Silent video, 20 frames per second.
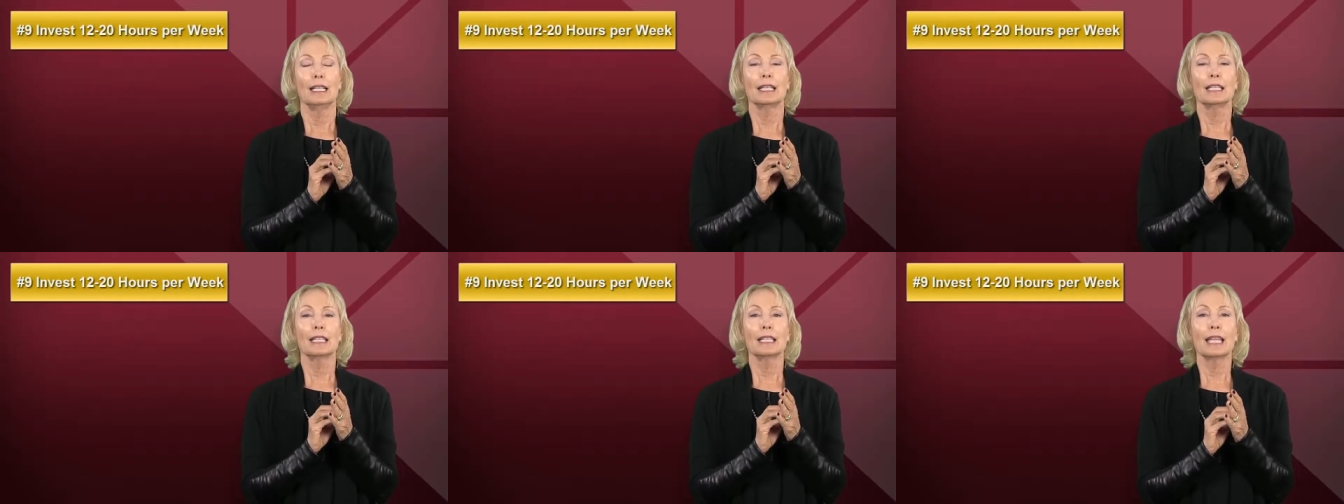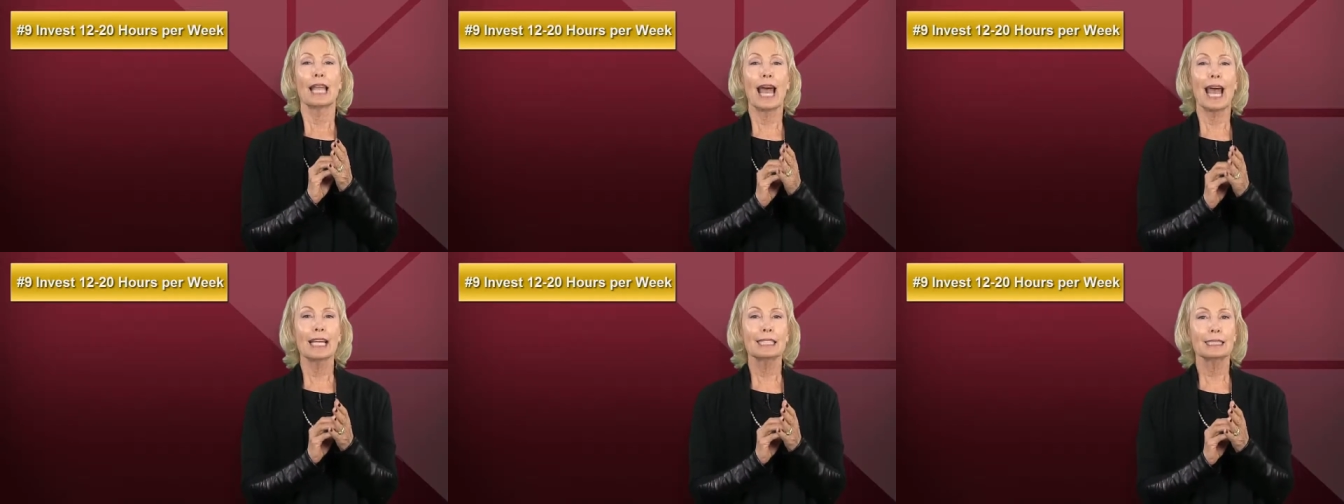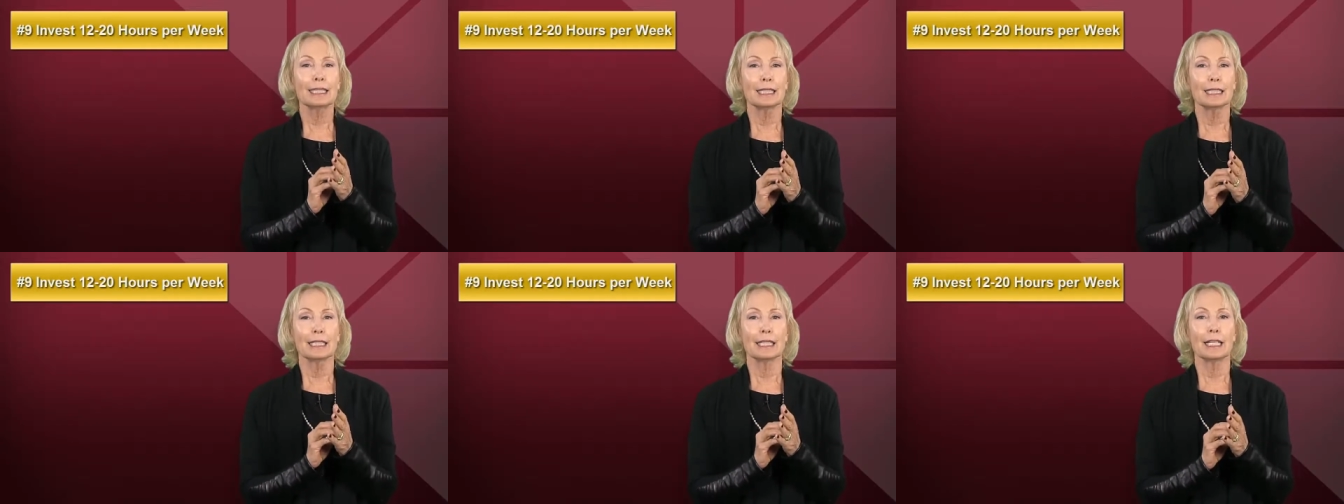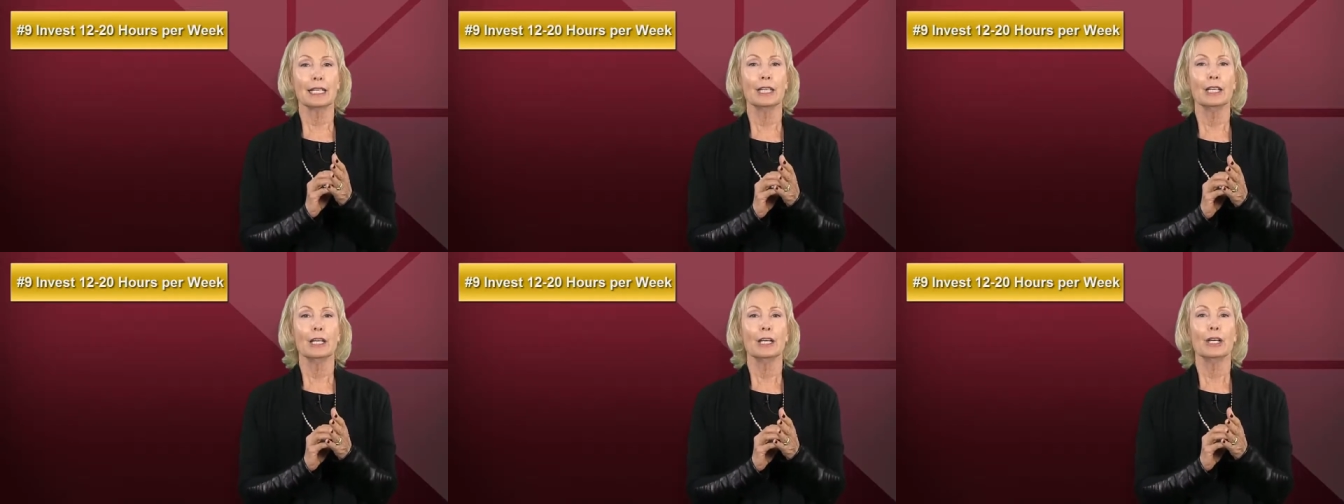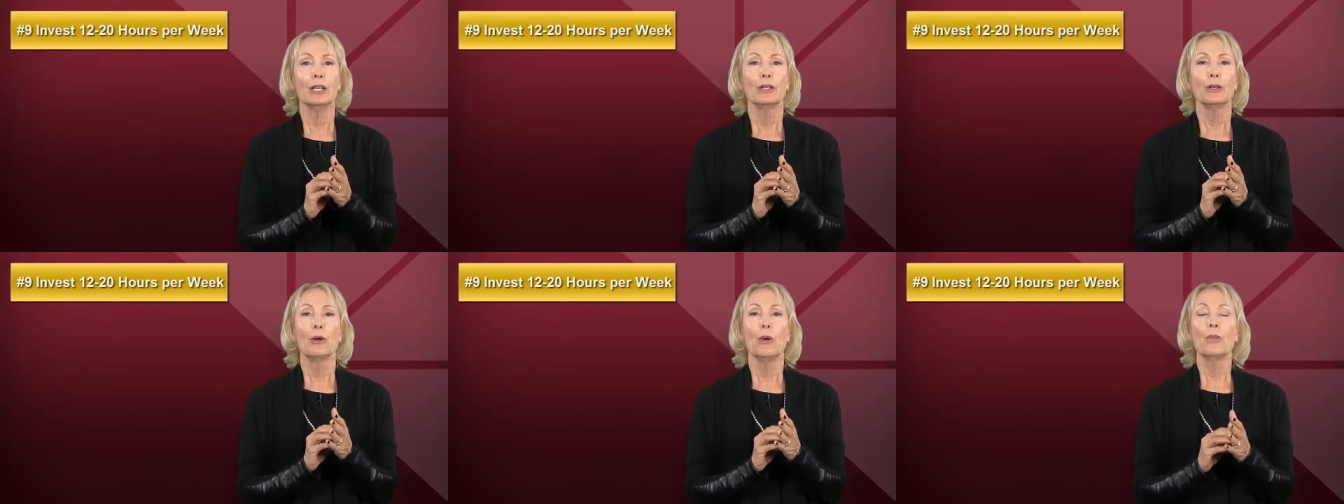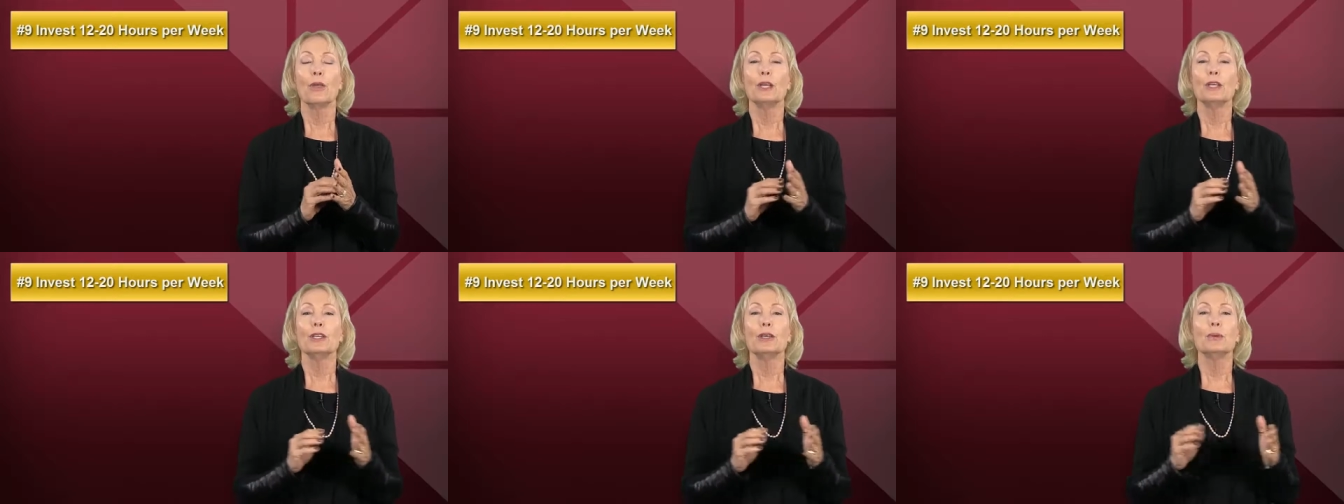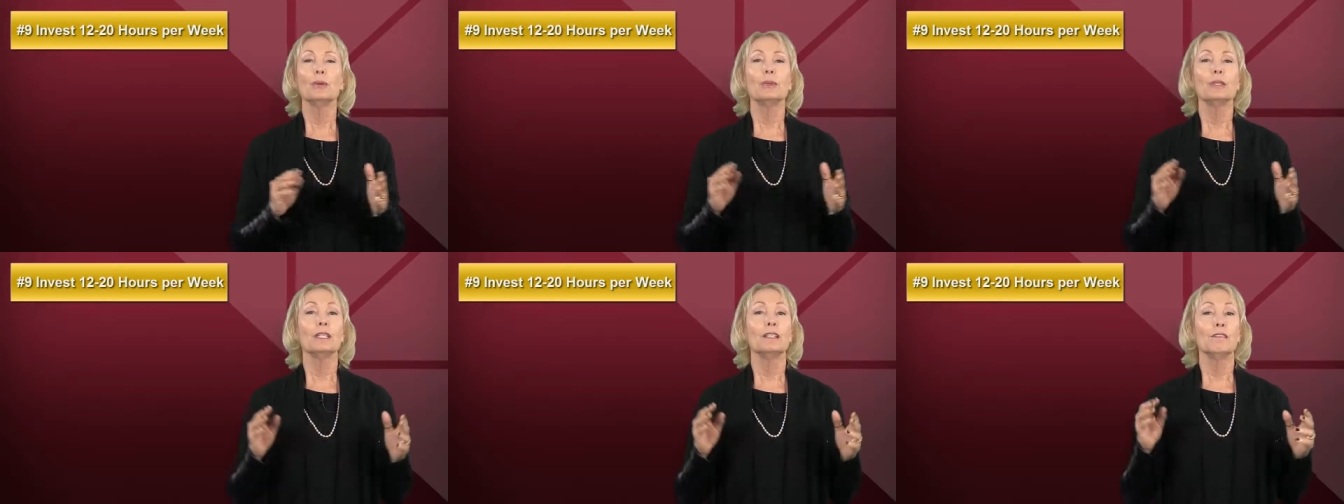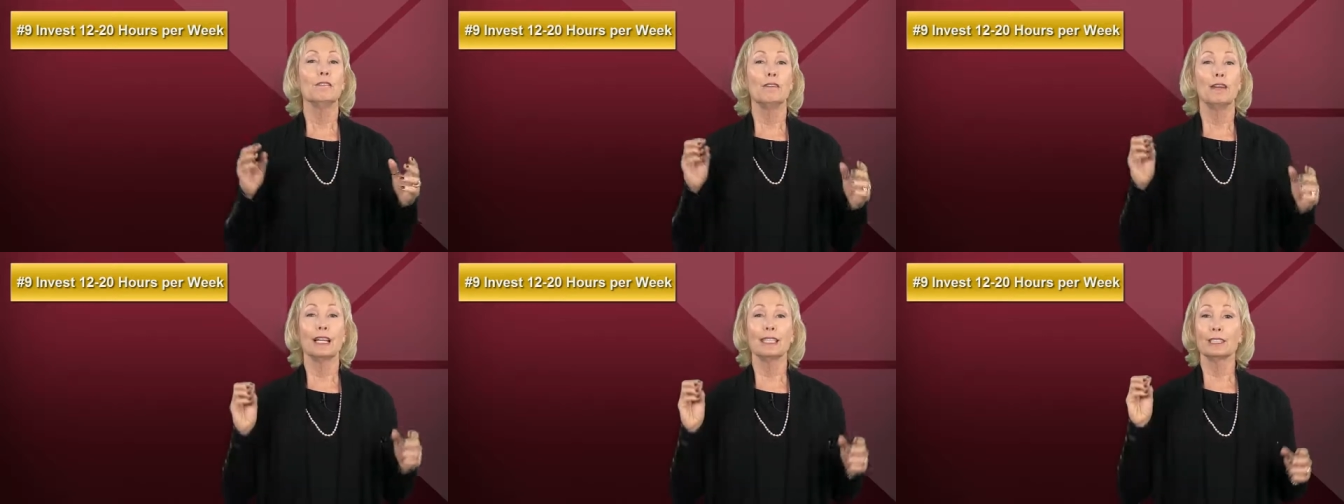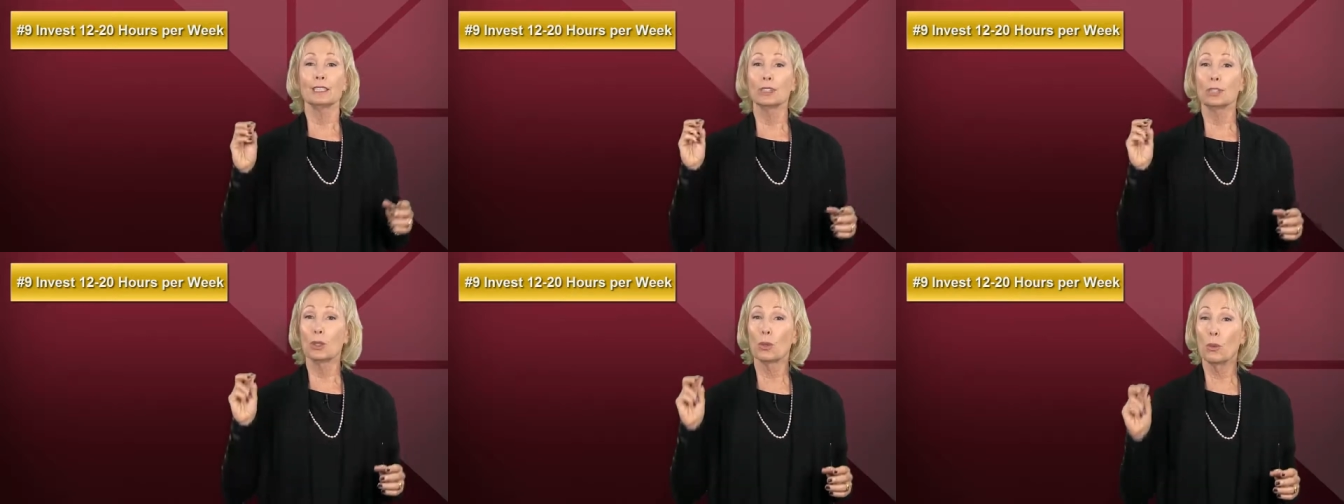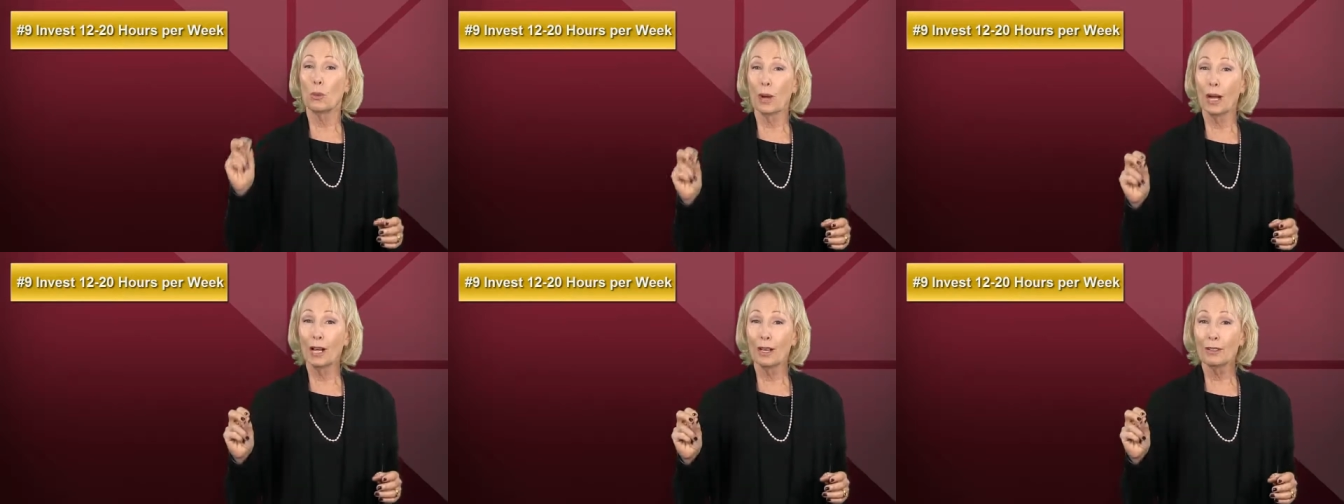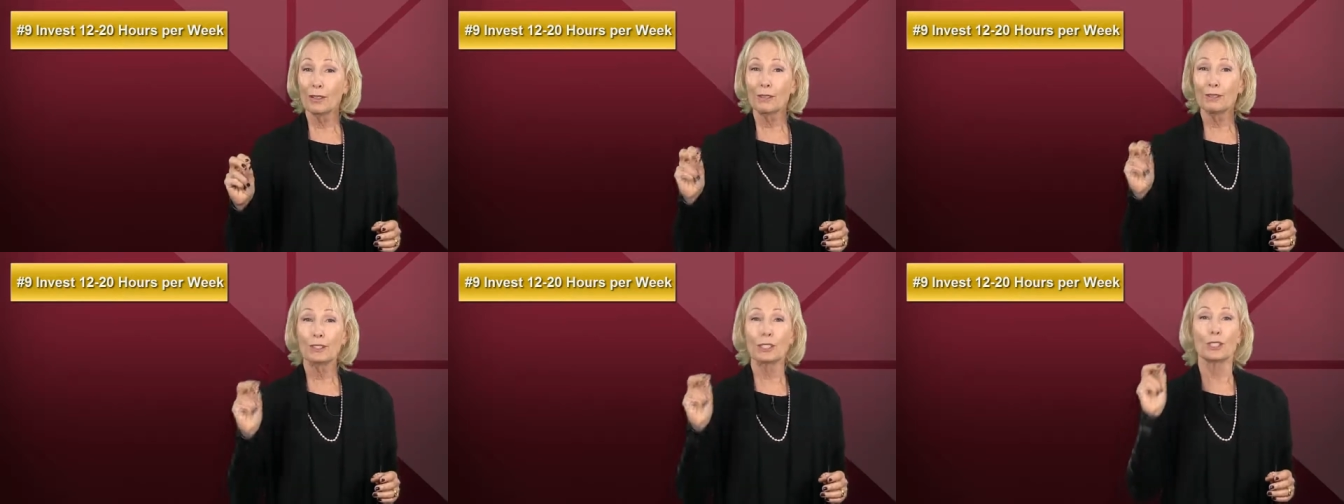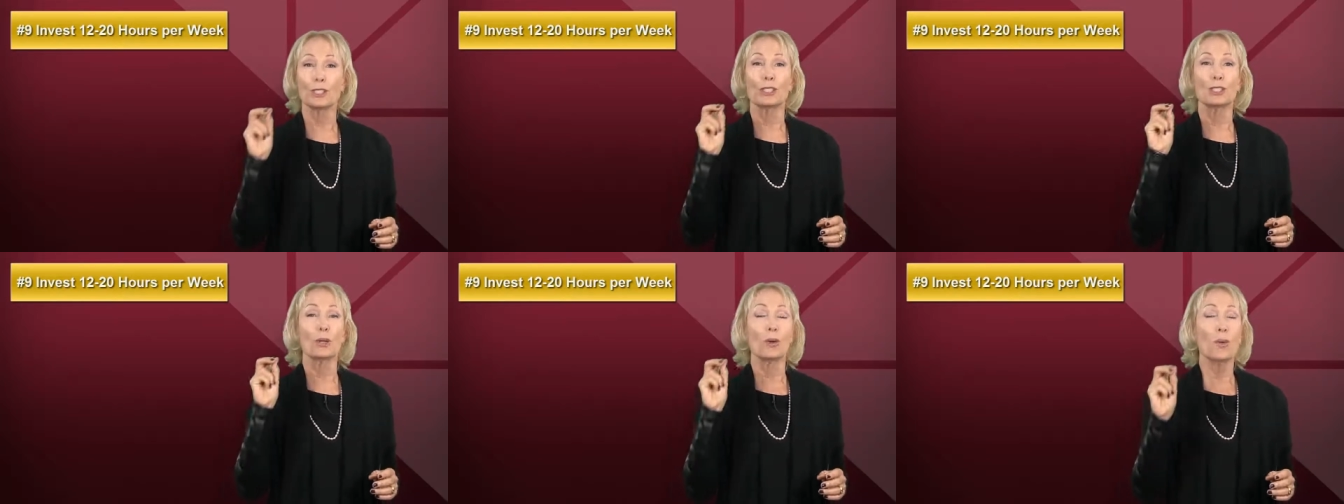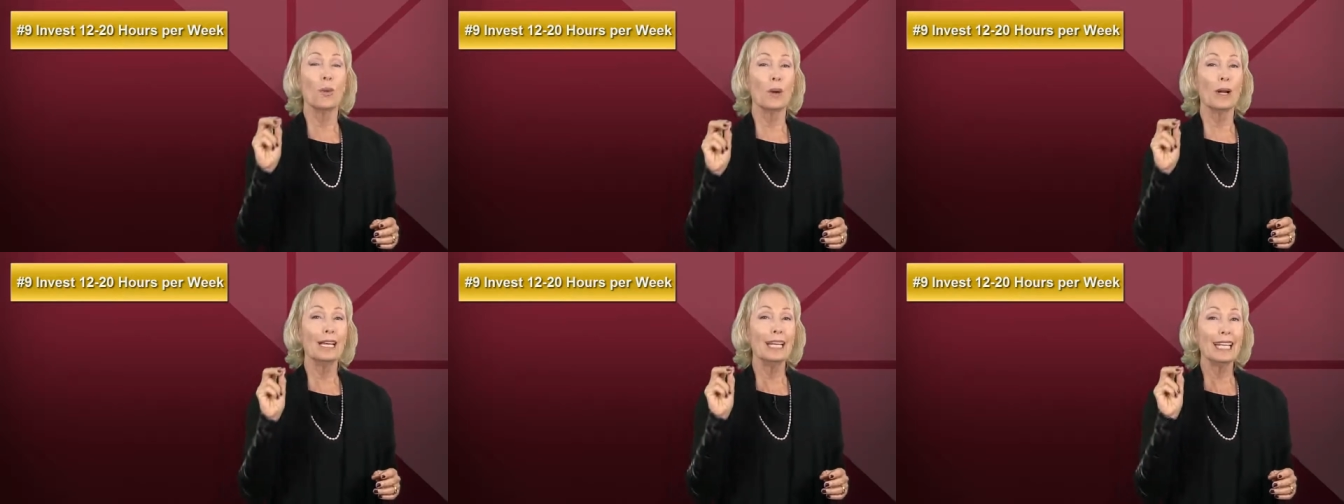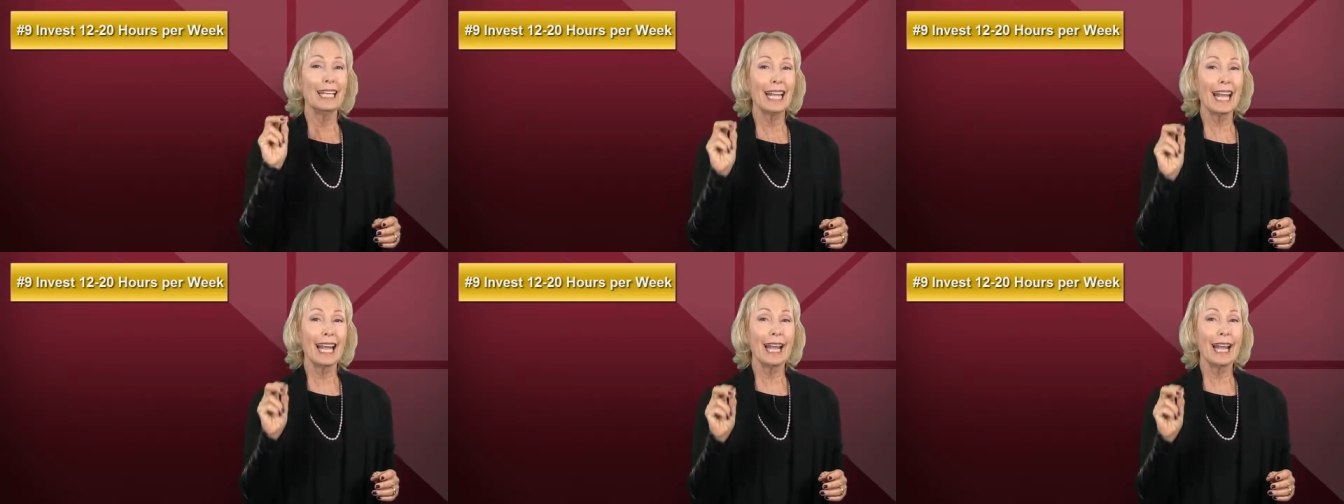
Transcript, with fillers: Lastly, know that you will invest 12 to 20